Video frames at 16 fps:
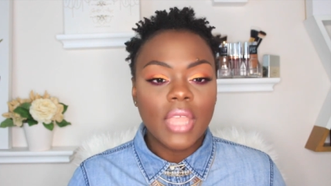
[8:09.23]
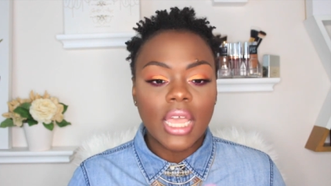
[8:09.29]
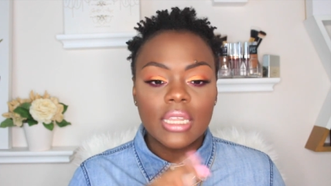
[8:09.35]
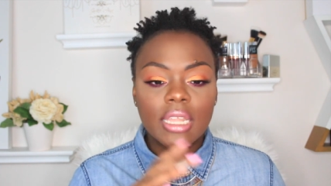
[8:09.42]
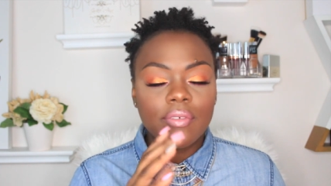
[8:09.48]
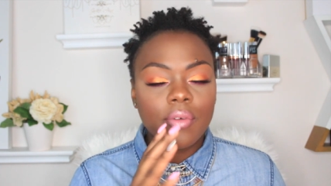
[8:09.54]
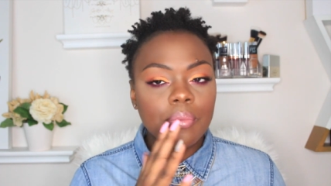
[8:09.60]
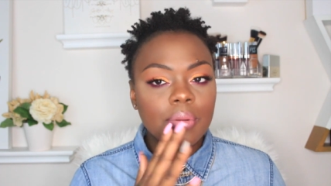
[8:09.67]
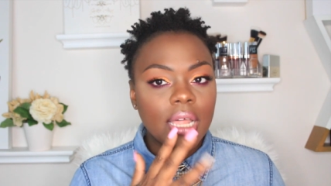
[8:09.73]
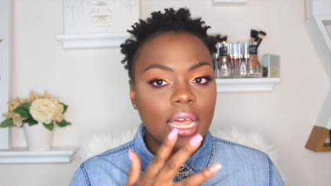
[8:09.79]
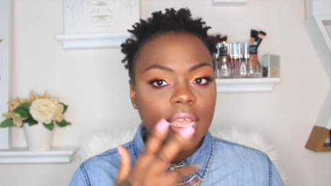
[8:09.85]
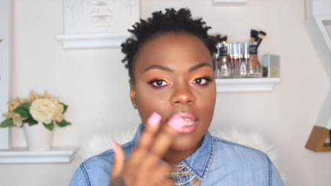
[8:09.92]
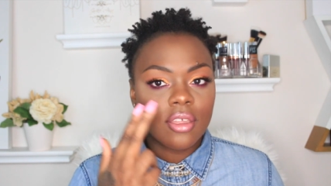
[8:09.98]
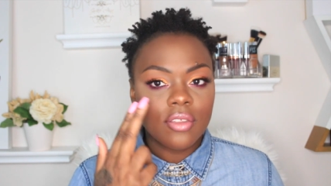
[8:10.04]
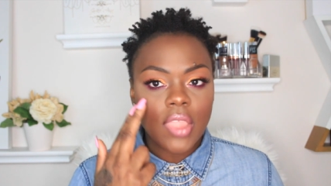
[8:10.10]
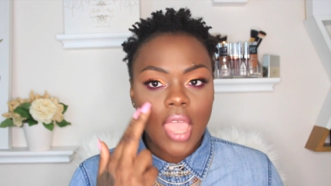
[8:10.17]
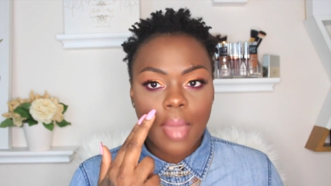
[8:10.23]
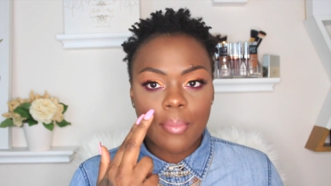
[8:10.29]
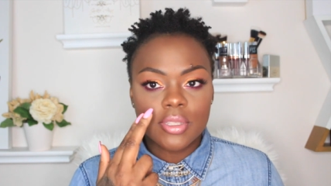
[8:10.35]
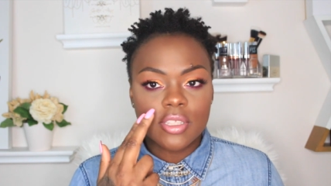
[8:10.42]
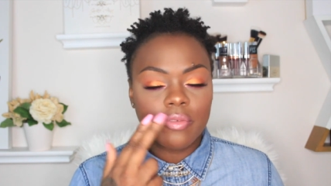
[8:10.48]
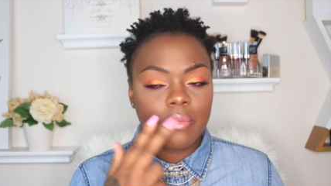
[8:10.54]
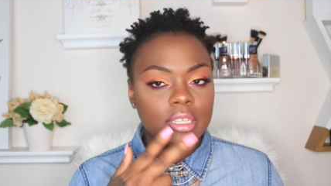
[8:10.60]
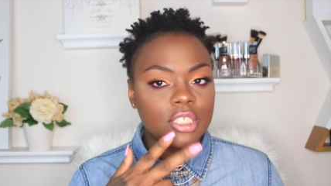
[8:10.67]
I love applying it on the
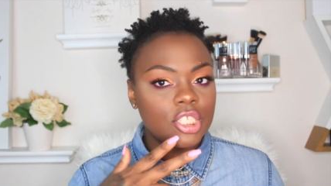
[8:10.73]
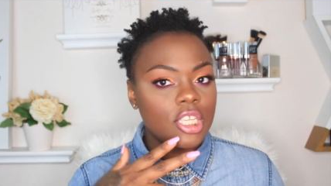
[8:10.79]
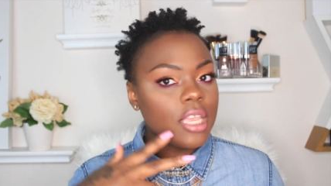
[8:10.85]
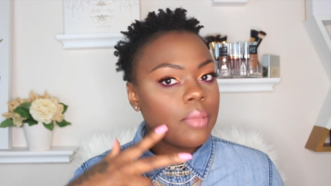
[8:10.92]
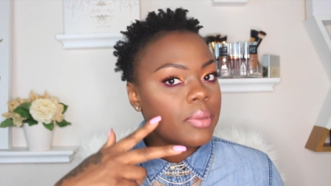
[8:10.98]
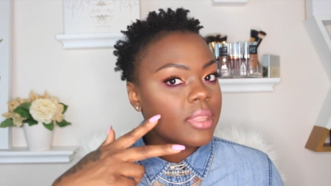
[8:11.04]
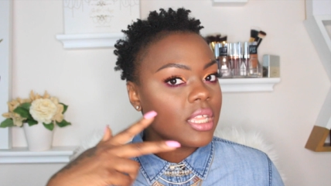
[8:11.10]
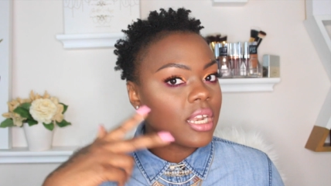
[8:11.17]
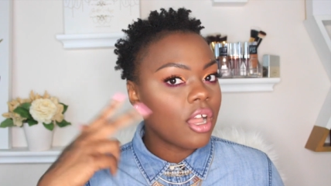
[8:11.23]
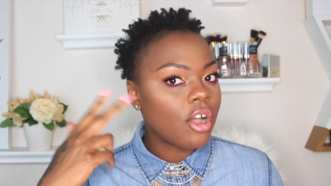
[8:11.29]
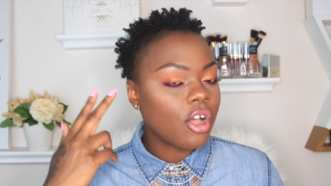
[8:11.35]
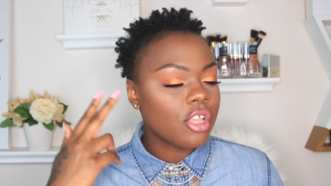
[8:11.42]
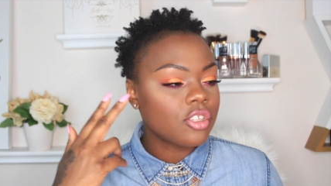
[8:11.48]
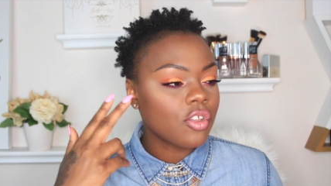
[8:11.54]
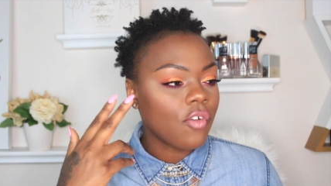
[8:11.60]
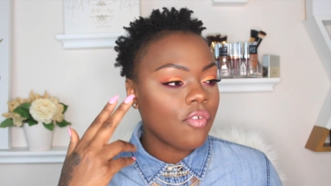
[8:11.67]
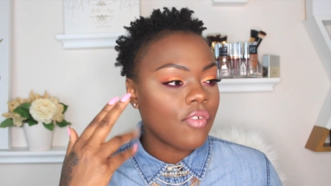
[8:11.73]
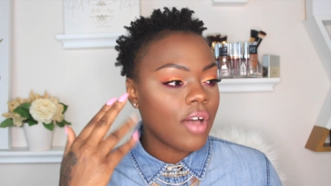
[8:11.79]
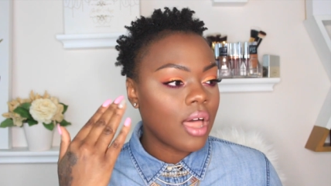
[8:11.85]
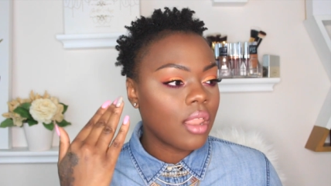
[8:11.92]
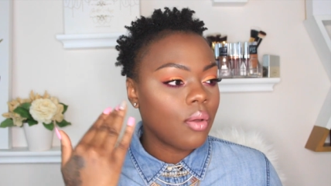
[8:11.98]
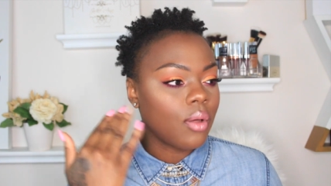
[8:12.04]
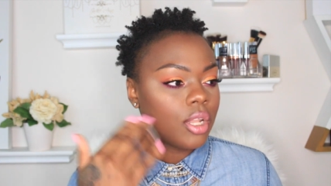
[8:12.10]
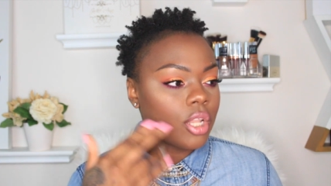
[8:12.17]
apples of my cheek, but then I also
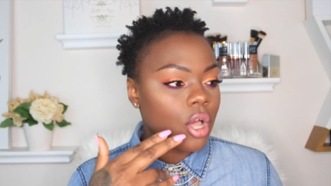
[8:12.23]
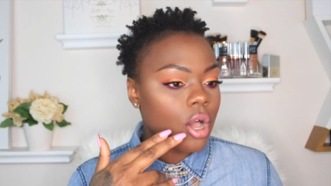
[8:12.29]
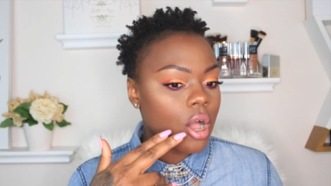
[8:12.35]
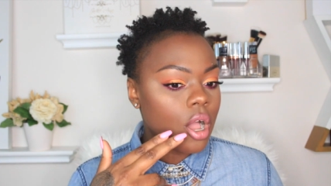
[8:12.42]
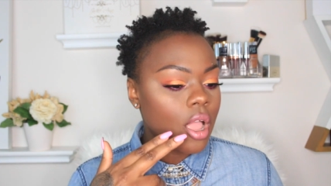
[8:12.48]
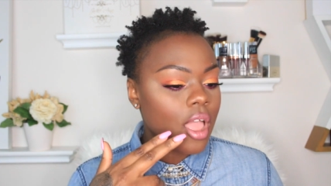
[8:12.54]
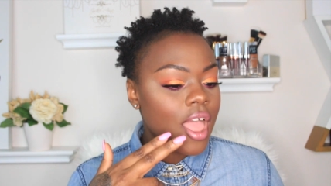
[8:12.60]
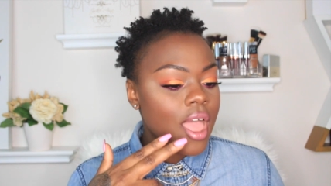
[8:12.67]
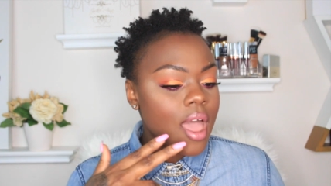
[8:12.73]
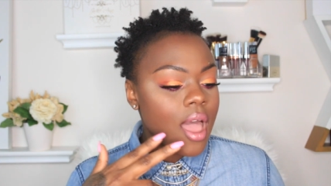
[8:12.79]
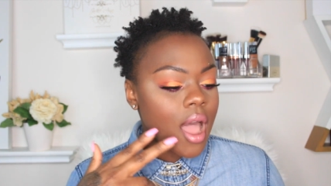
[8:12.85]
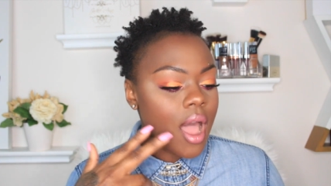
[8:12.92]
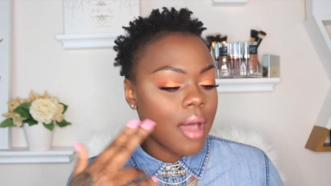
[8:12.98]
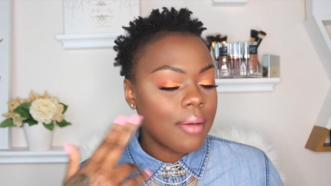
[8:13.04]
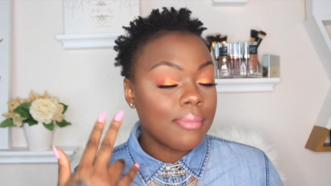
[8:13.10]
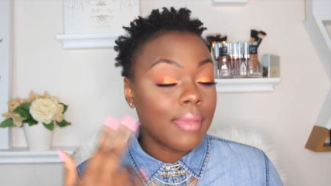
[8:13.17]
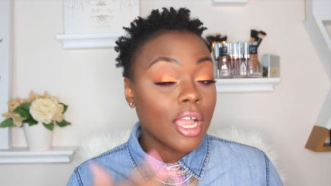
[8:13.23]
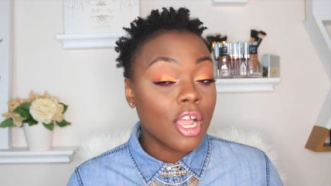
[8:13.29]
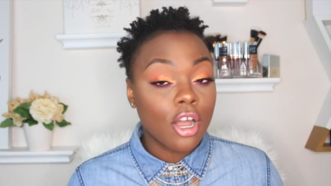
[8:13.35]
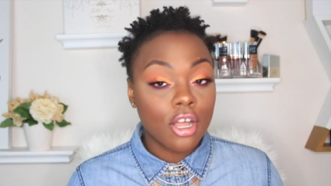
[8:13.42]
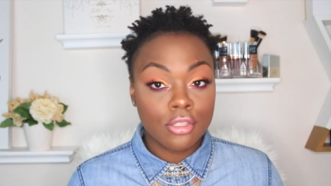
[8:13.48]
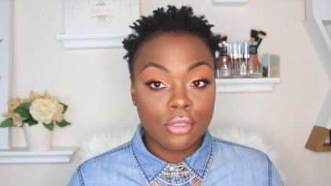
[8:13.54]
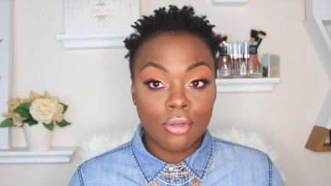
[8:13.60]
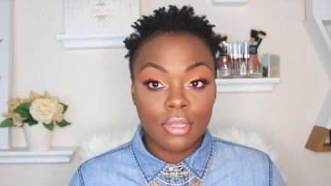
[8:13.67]
follow along my
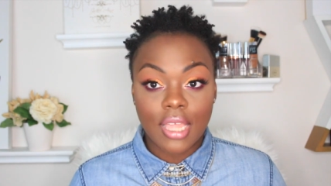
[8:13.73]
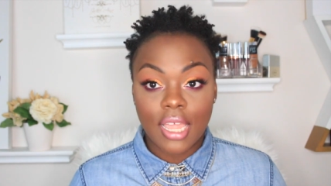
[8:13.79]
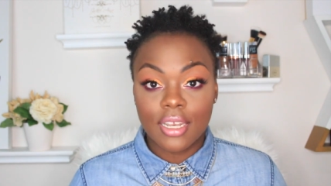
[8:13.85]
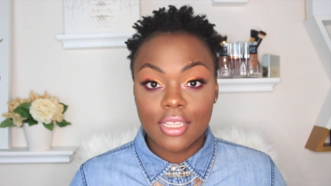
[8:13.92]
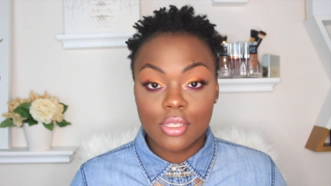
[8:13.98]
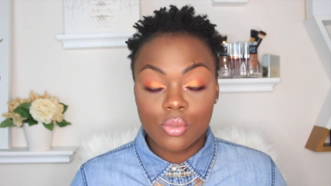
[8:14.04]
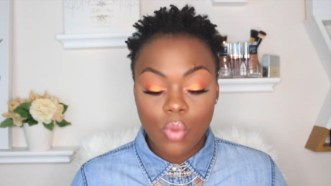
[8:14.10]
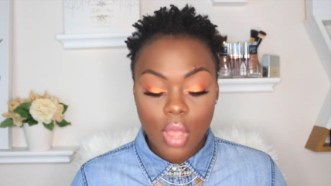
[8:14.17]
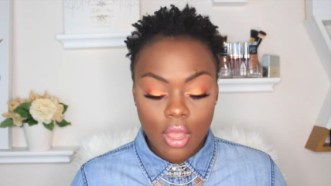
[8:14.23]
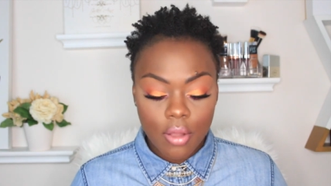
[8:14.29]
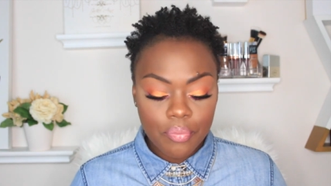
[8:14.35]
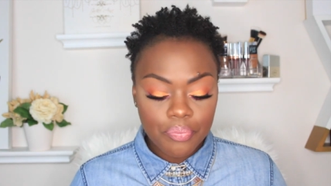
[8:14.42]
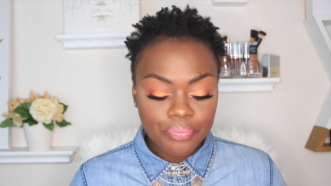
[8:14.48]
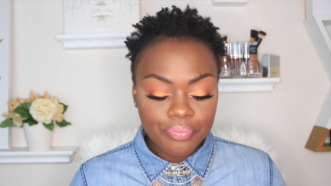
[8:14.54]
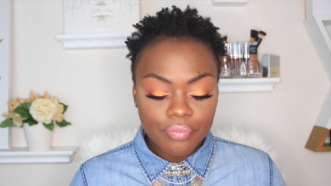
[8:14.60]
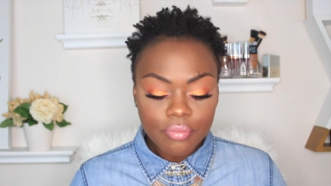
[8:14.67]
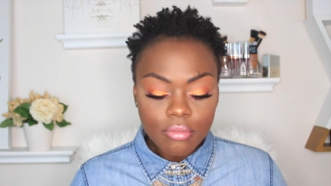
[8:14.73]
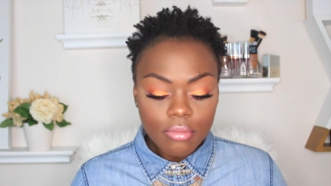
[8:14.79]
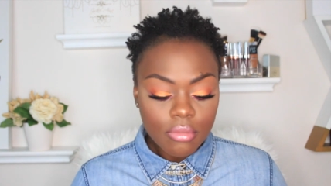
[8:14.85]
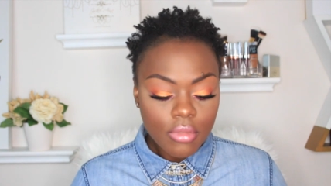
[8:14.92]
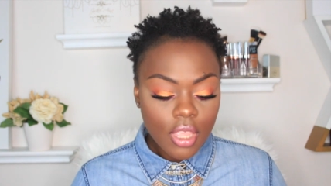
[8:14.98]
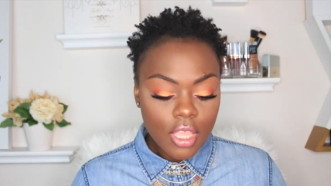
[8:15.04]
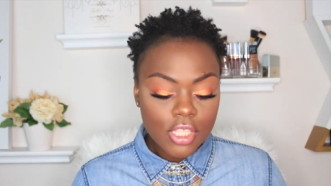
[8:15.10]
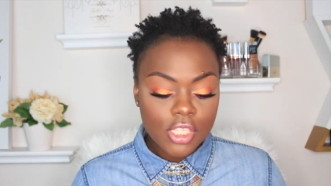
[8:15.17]
contour line as well.
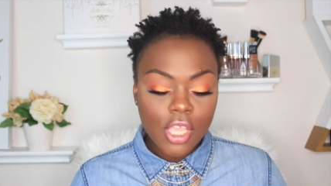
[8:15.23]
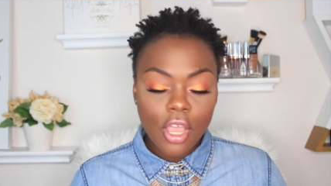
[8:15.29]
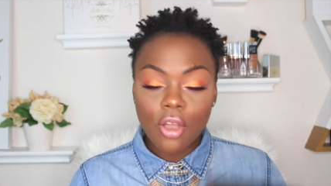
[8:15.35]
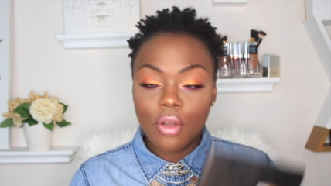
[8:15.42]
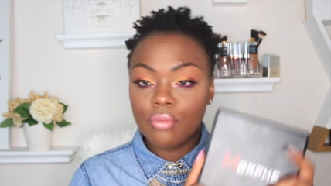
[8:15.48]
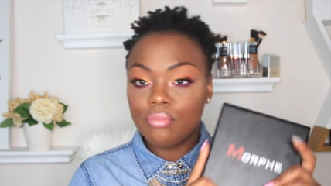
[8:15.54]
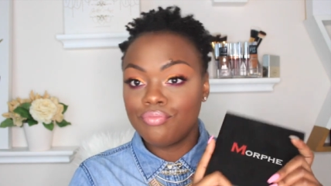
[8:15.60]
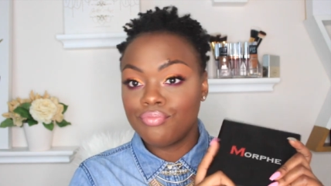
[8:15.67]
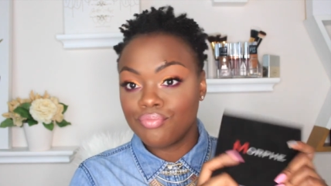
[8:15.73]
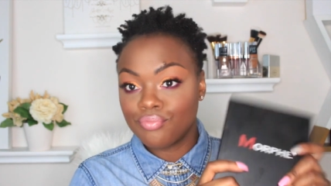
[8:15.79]
So